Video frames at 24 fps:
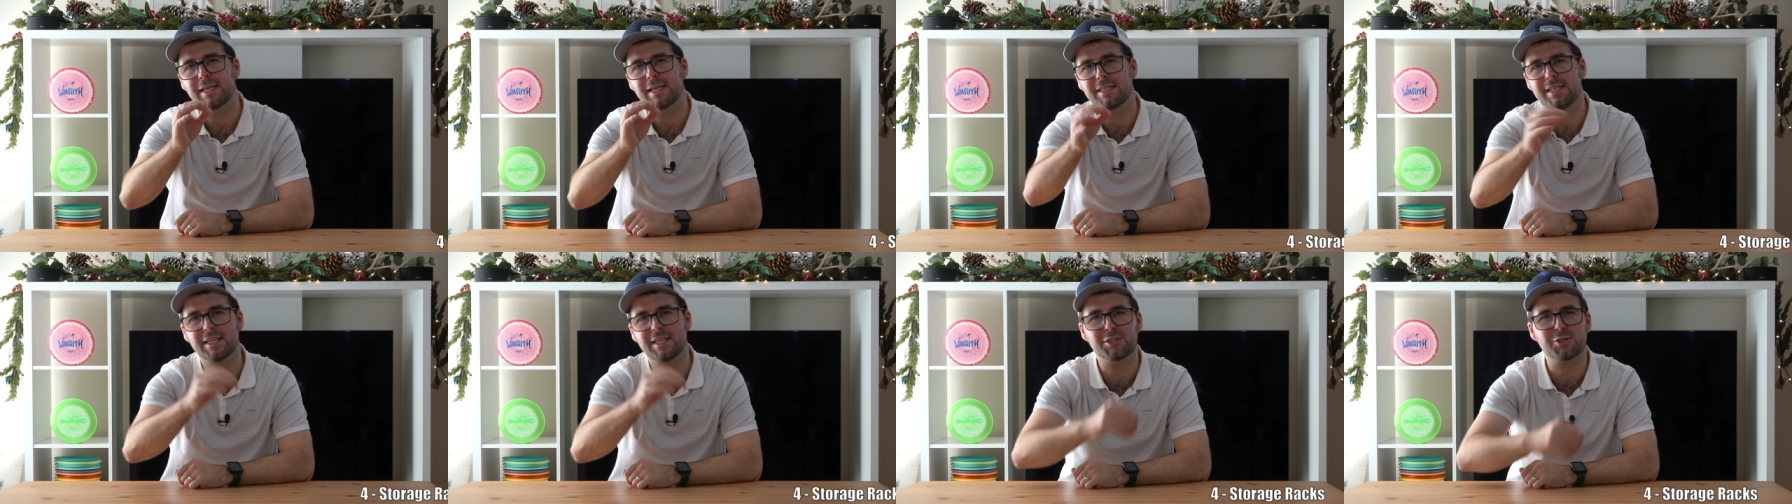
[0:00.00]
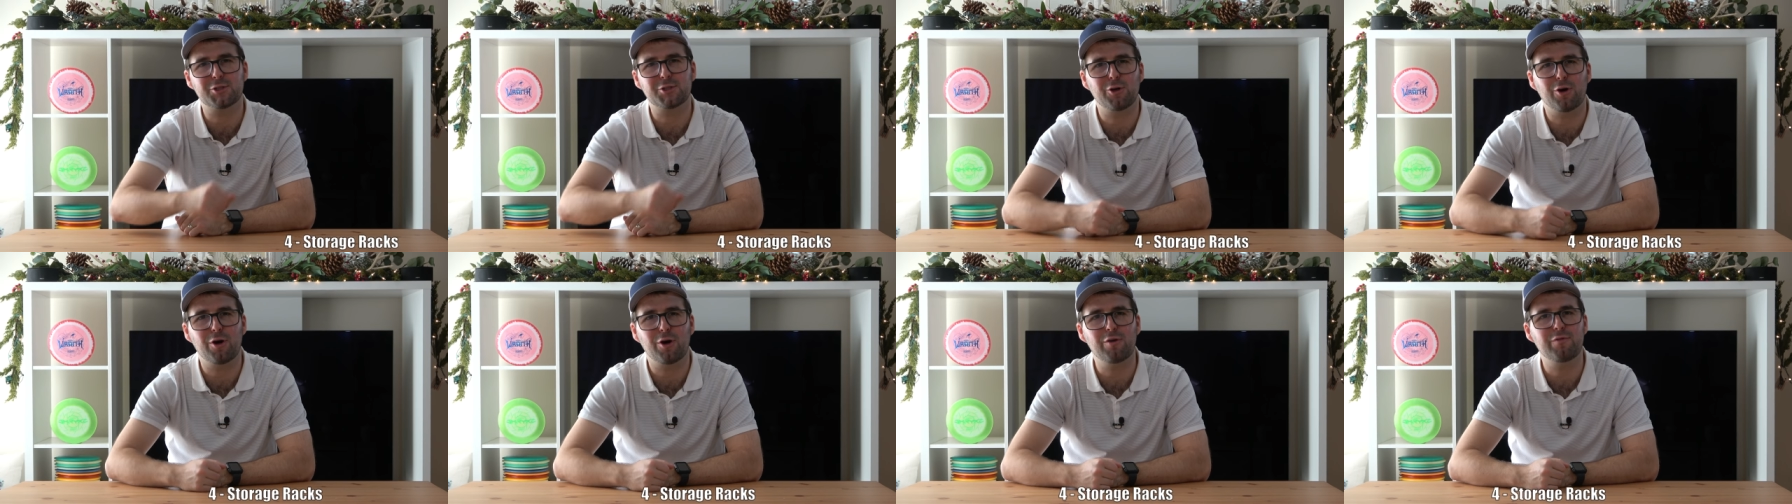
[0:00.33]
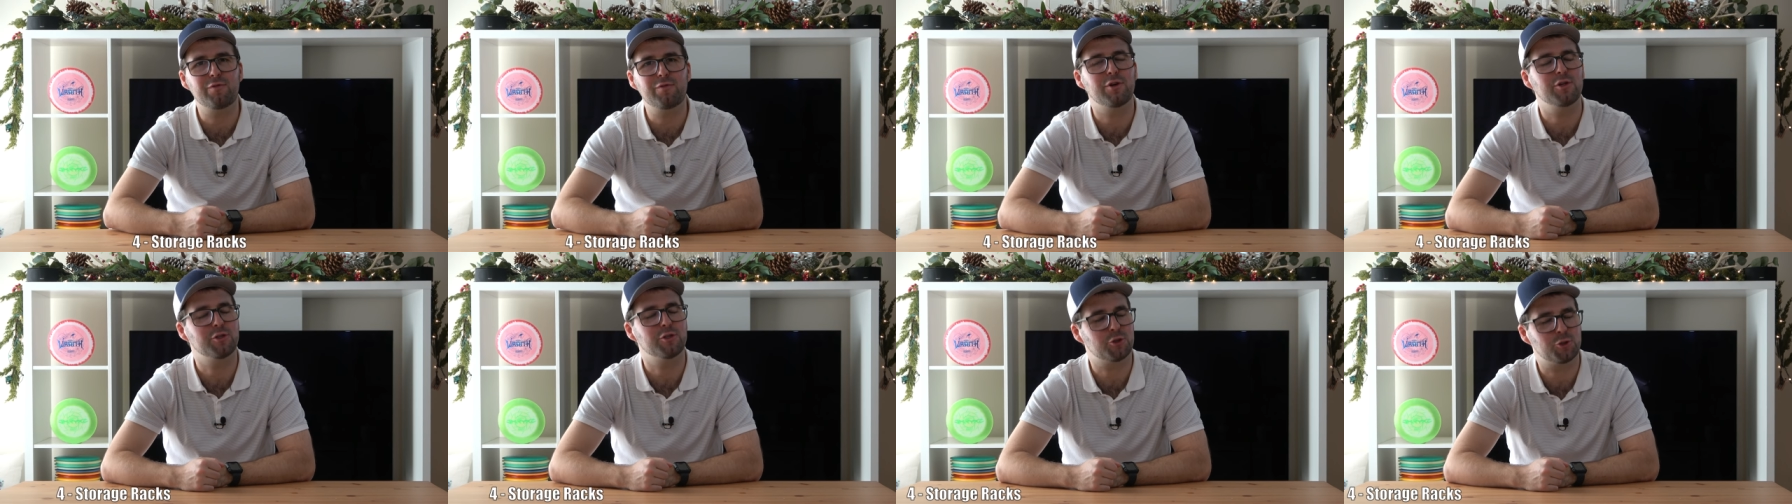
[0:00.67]
disc
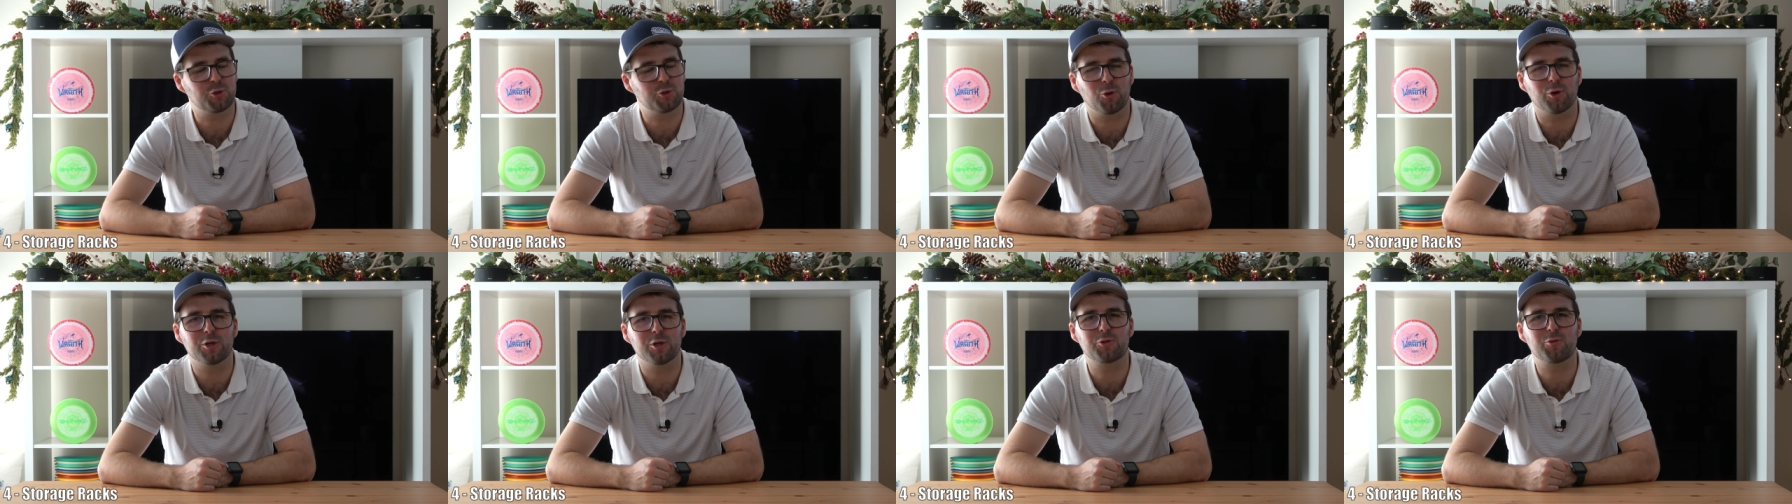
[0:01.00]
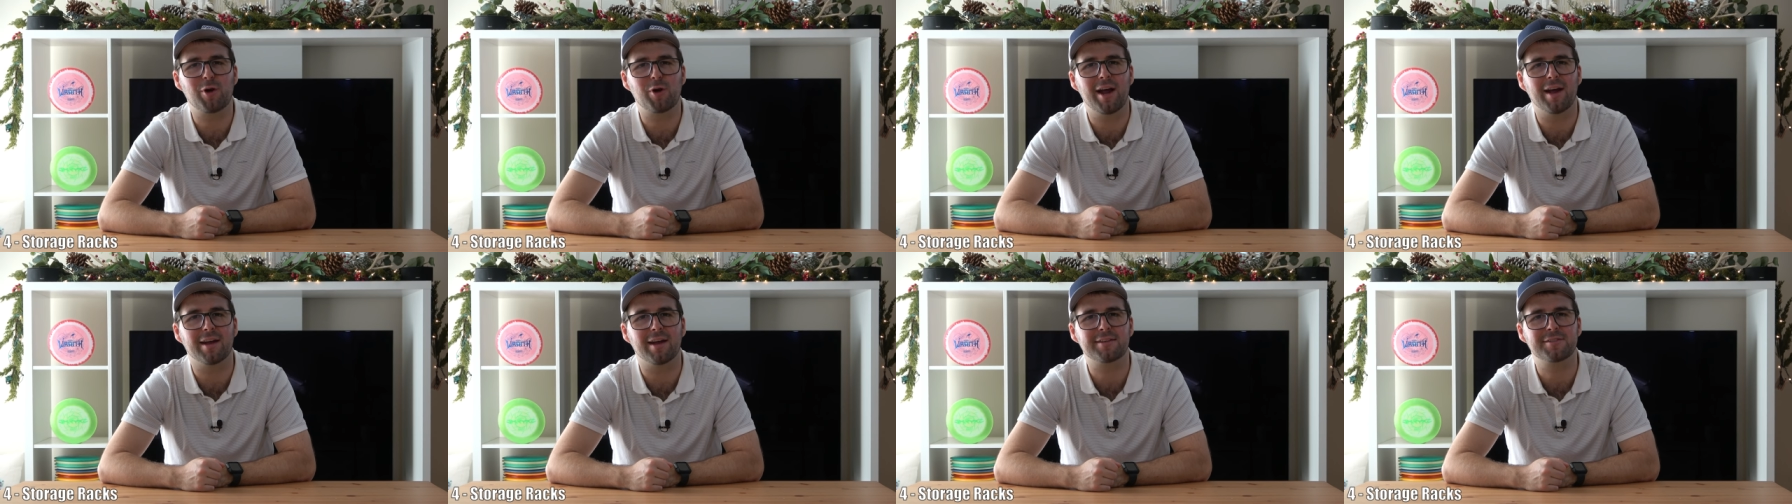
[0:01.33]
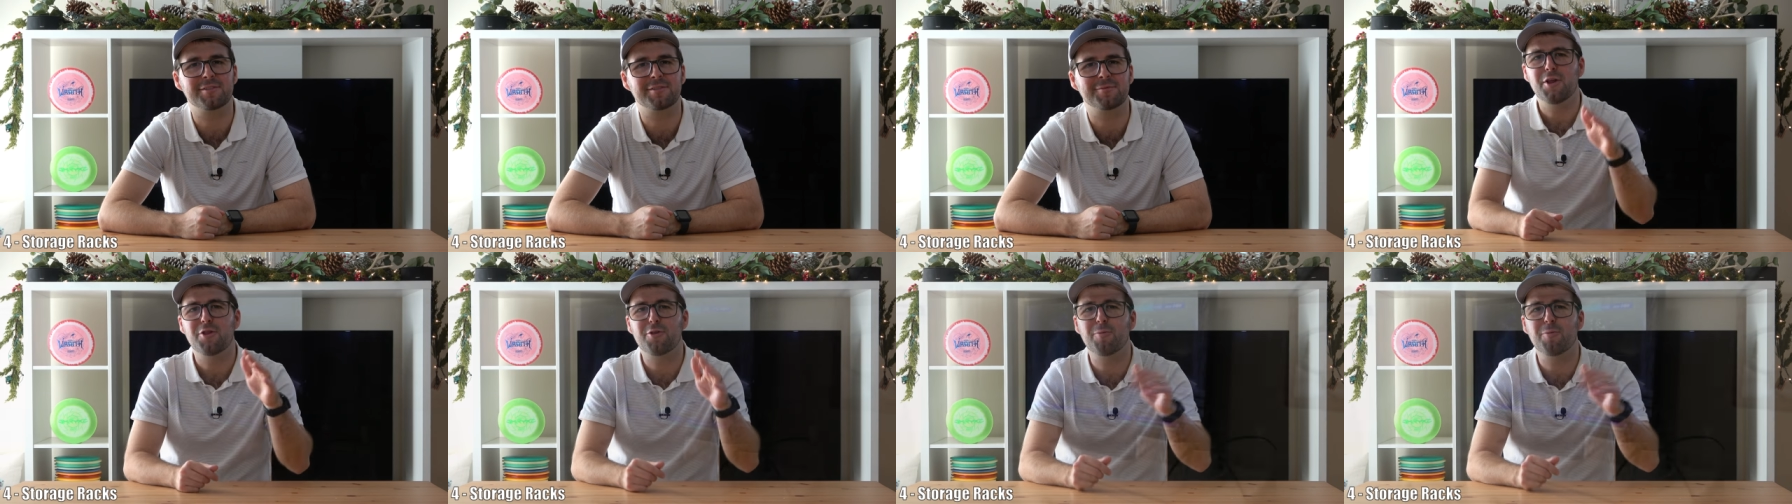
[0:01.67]
golf storage racks.